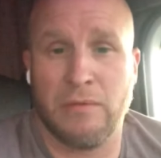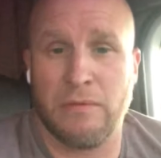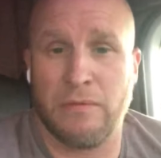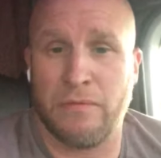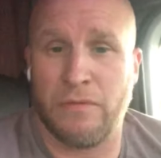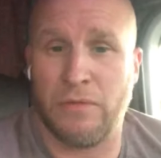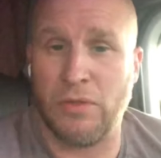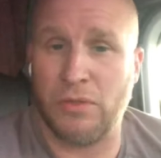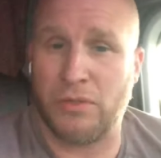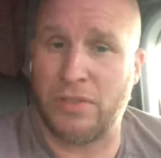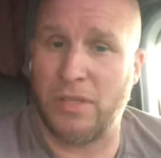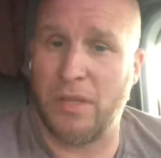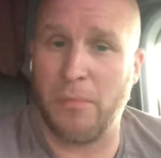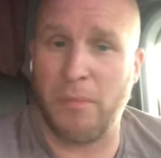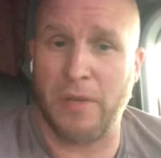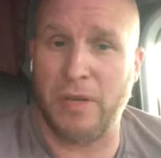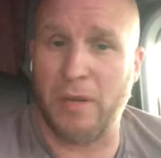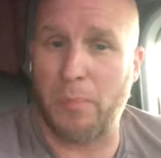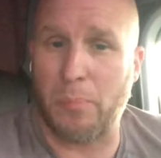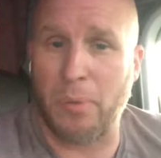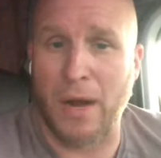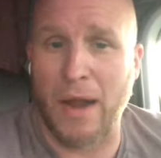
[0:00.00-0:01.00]
If you send
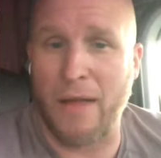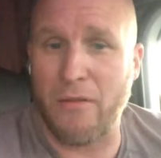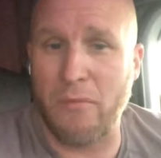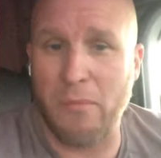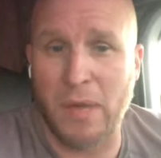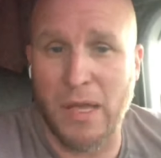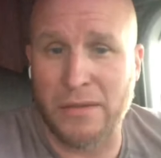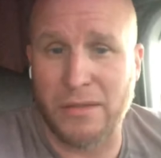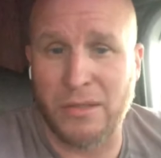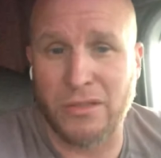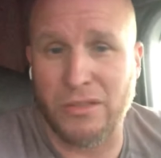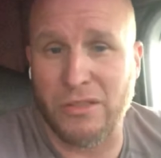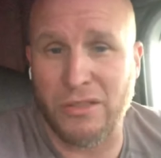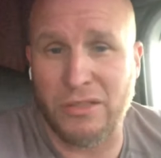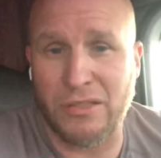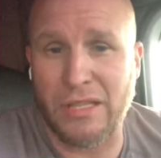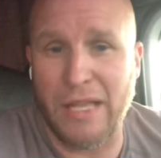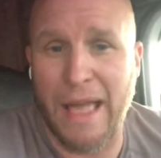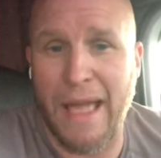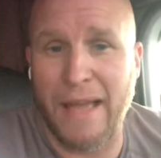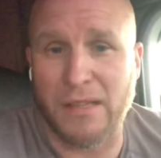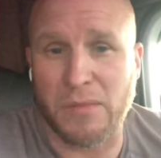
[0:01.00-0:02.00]
me a private message just
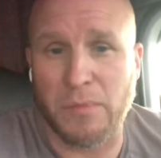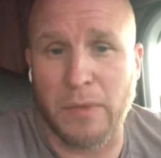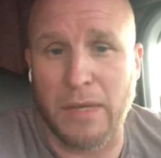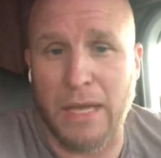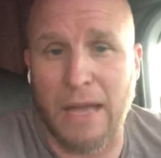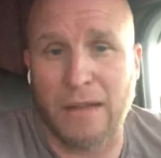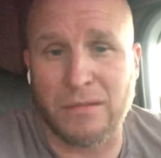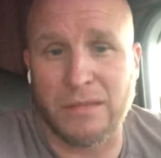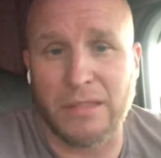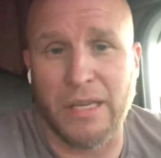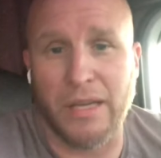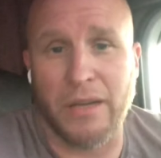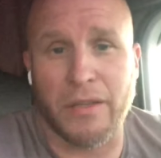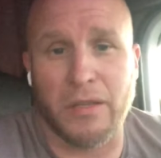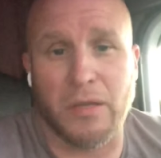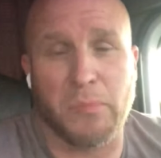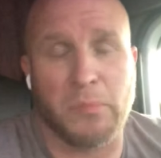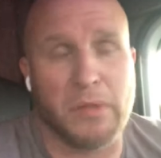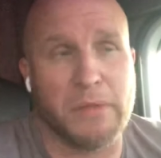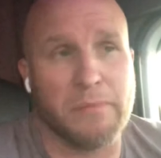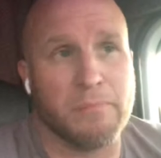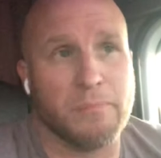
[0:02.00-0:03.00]
to ask me, I'll tell you.
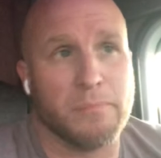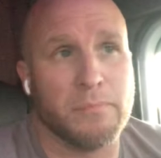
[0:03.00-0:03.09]
But